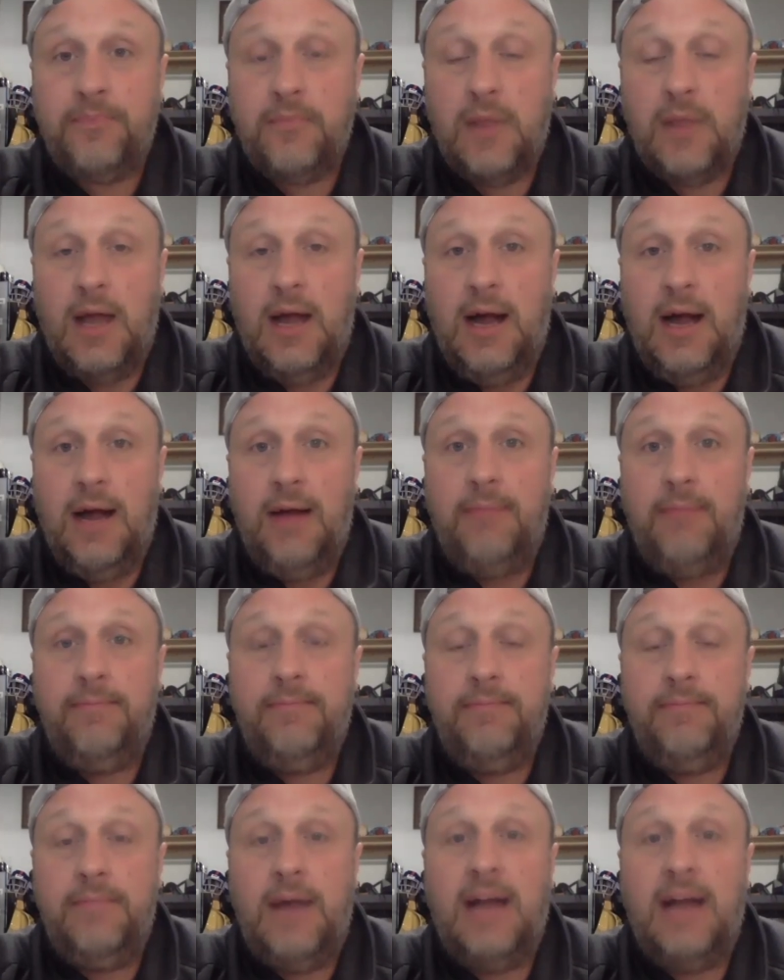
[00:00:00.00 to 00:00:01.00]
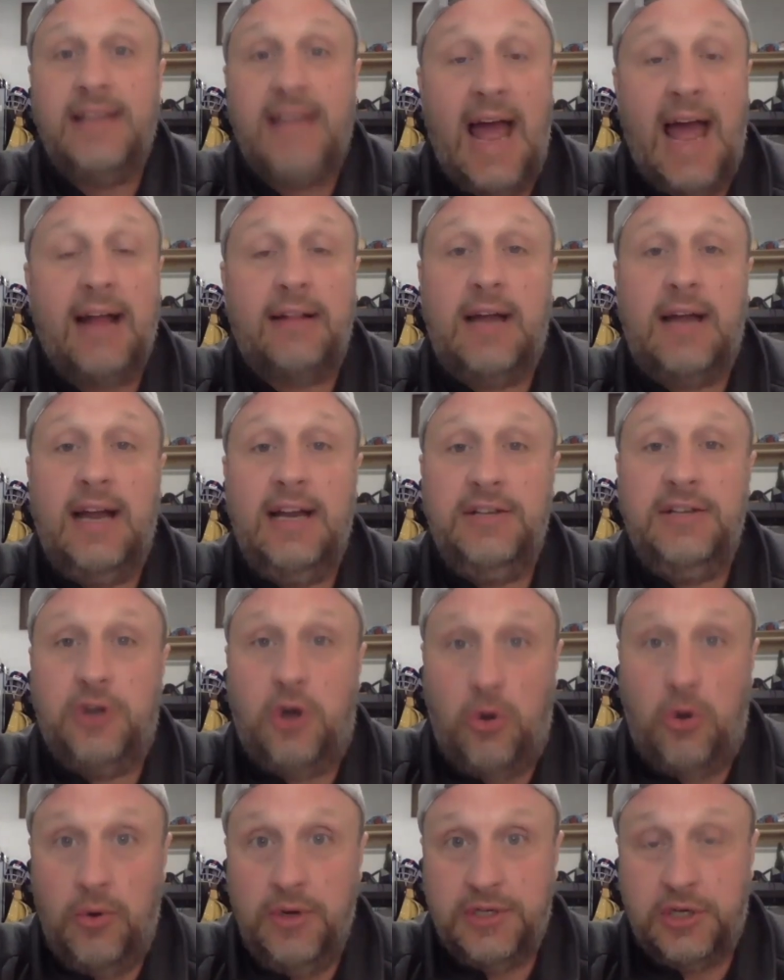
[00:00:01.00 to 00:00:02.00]
a tagline is
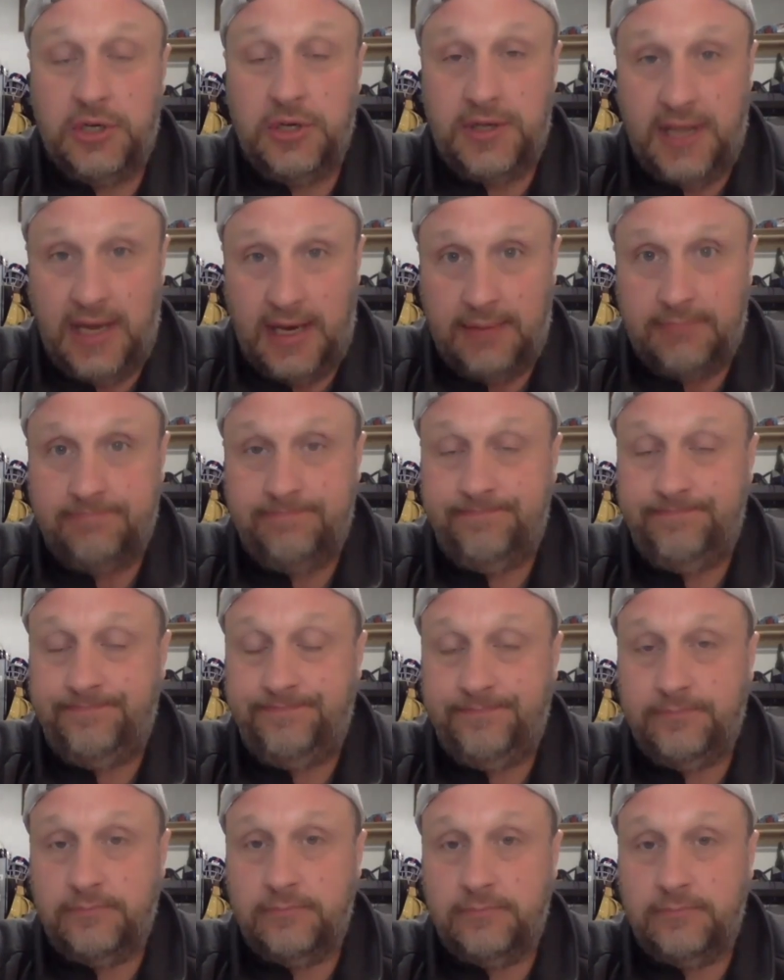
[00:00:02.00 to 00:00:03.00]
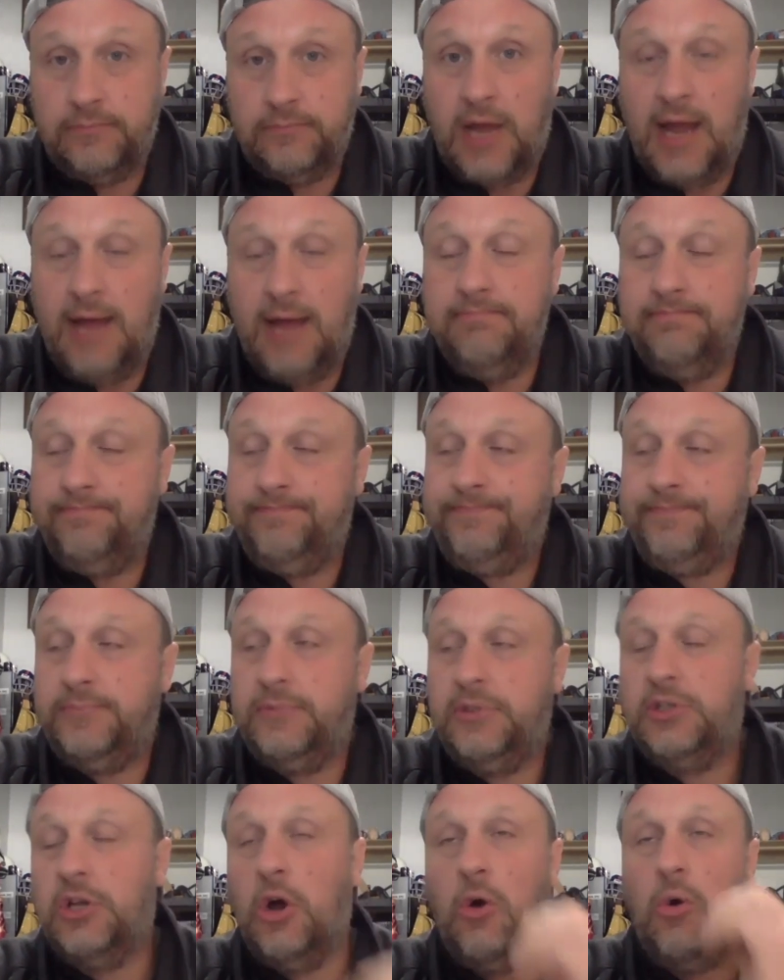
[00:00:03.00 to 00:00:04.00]
always a good thing, okay?
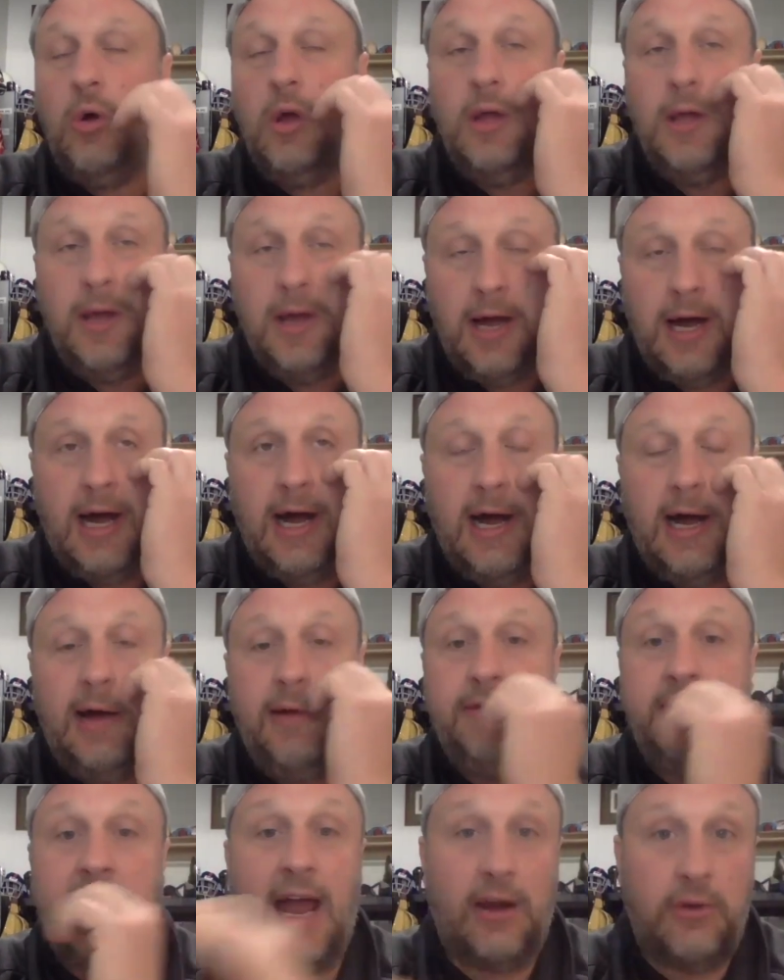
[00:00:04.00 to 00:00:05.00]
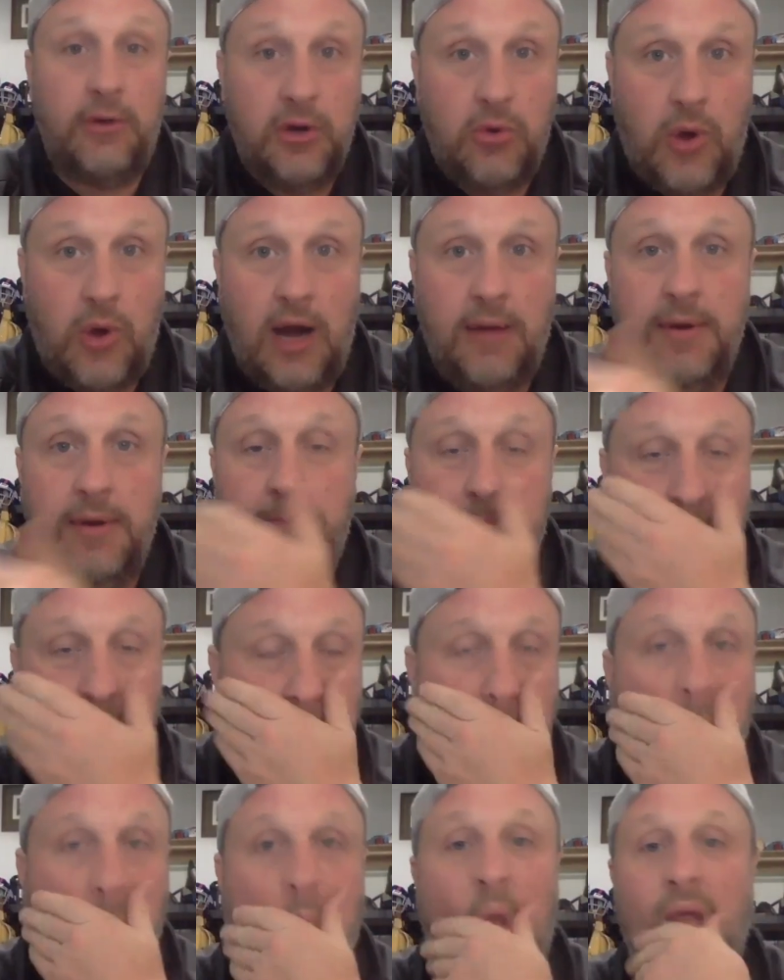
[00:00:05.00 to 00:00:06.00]
So not a requirement.
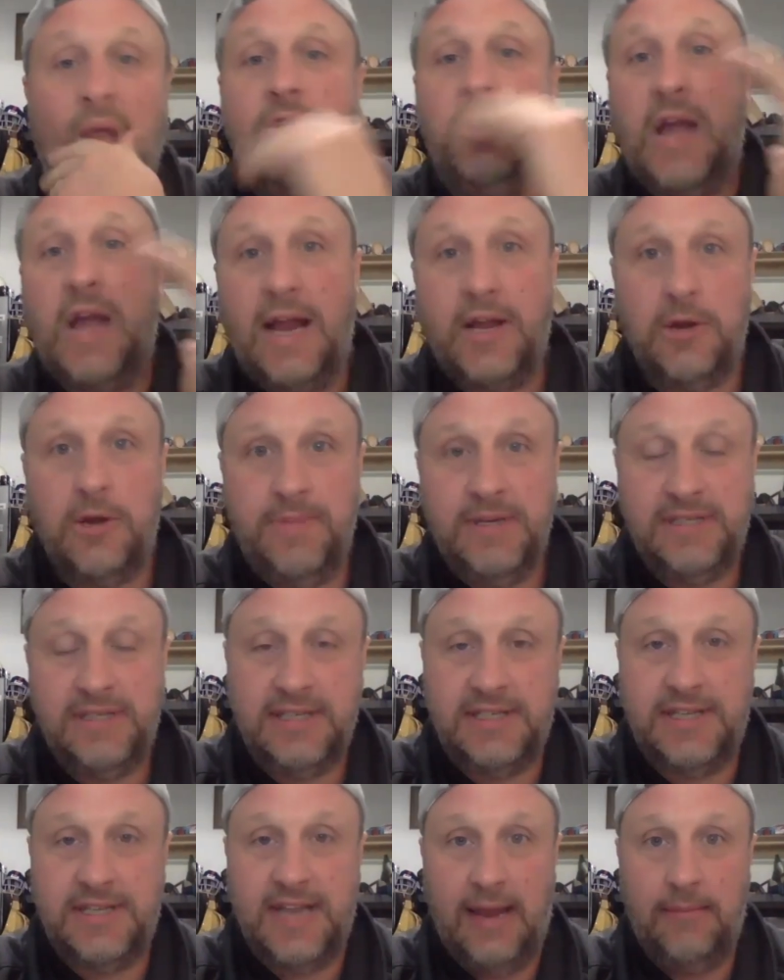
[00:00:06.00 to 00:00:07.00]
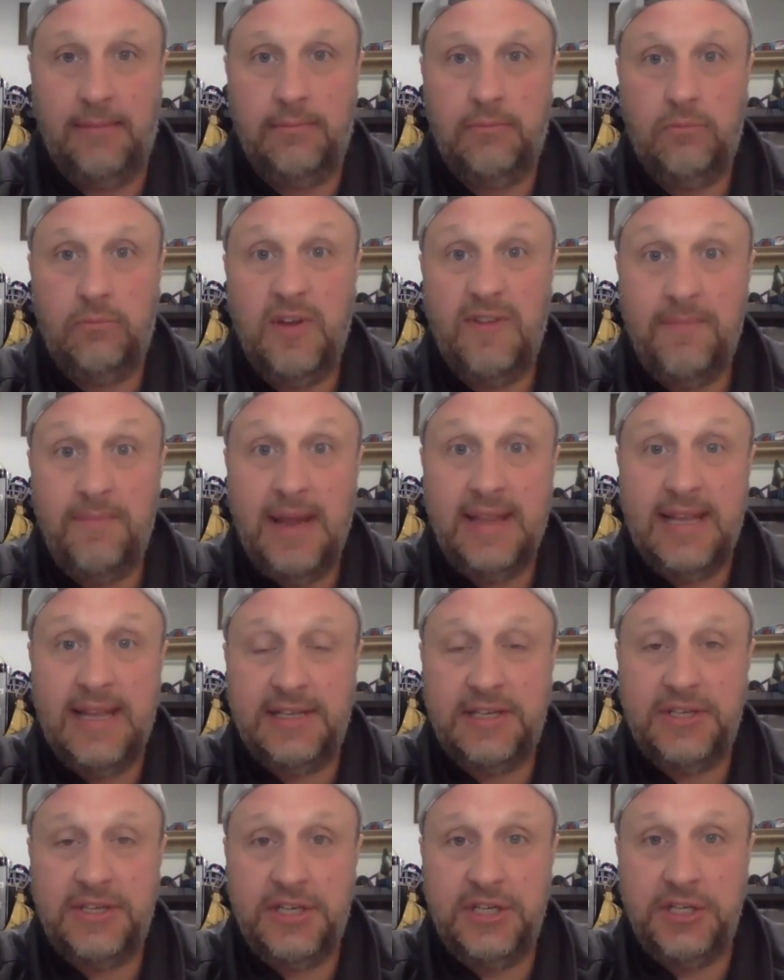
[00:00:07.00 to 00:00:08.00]
You got your business name. You've made that
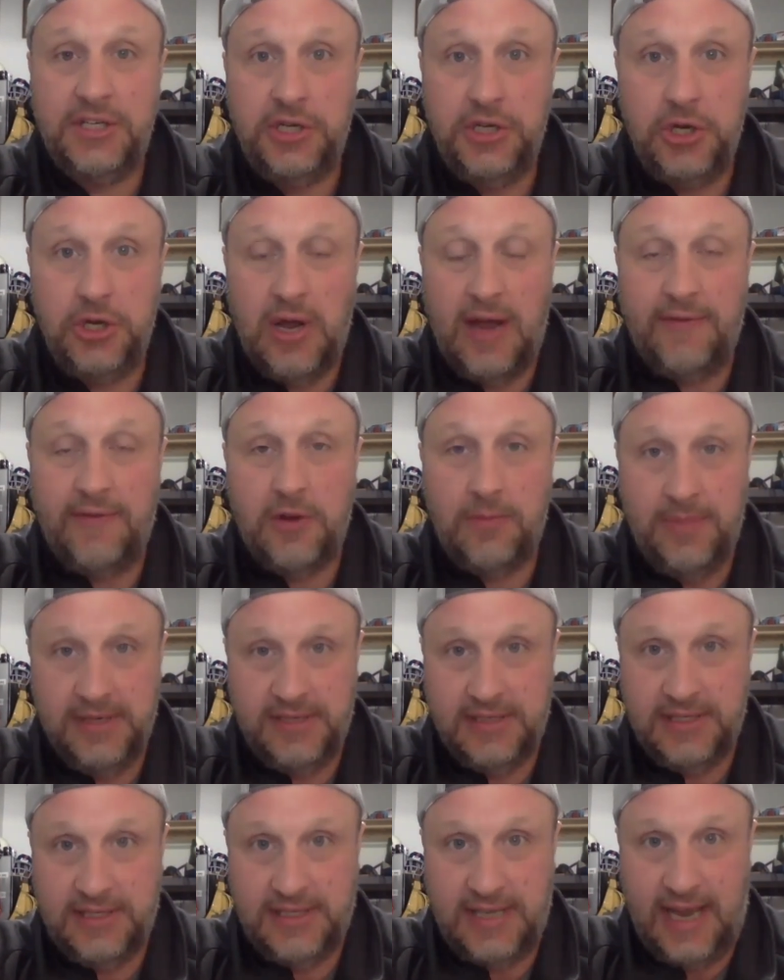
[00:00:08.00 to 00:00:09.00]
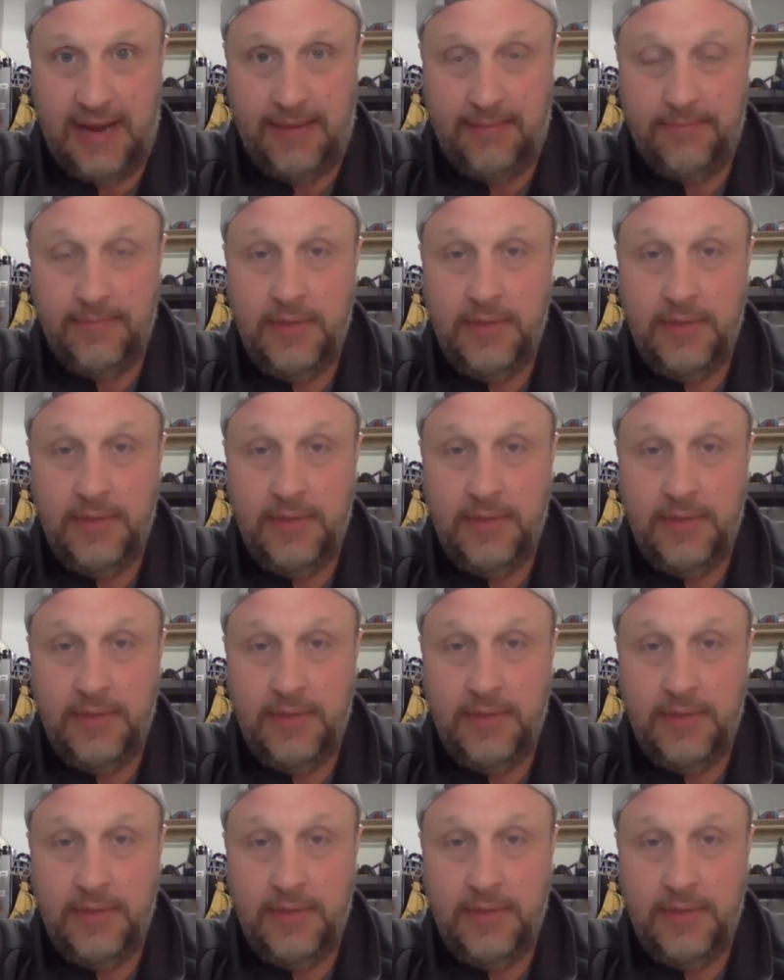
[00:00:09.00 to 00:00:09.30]
decision, you have your business name.